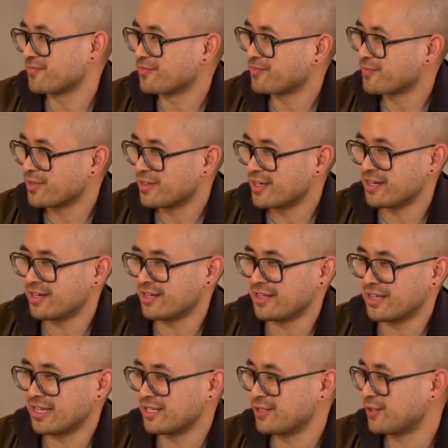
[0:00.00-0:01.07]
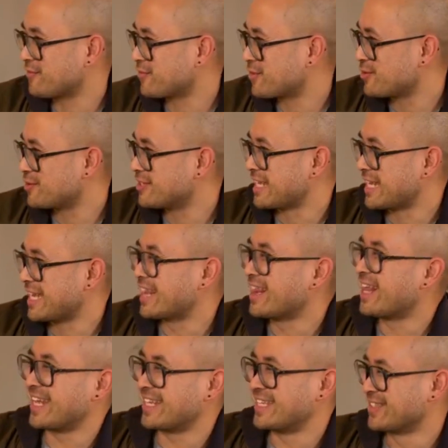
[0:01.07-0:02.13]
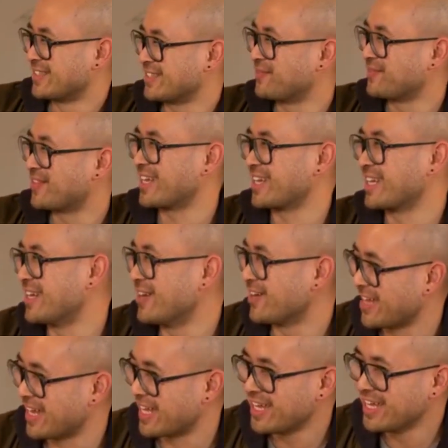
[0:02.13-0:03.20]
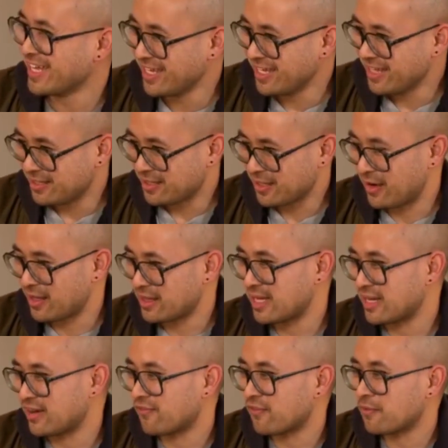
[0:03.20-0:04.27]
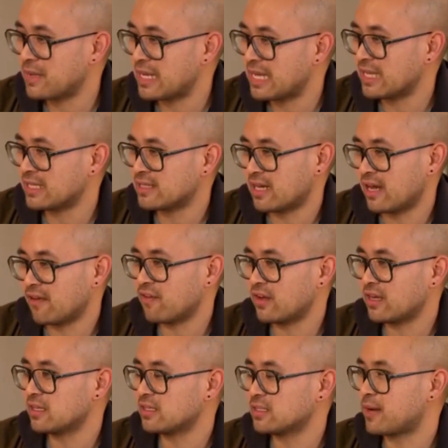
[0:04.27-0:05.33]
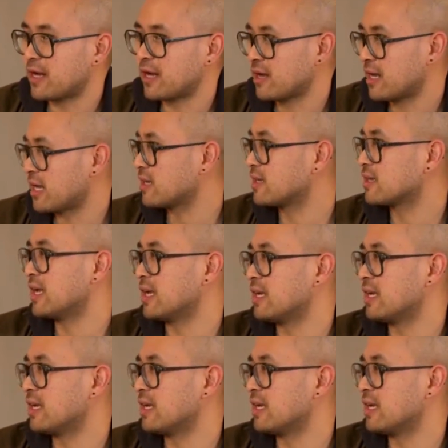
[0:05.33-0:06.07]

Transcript: the history of Kundalini lines or something, you know, like, so I think for me, I find it inspiring and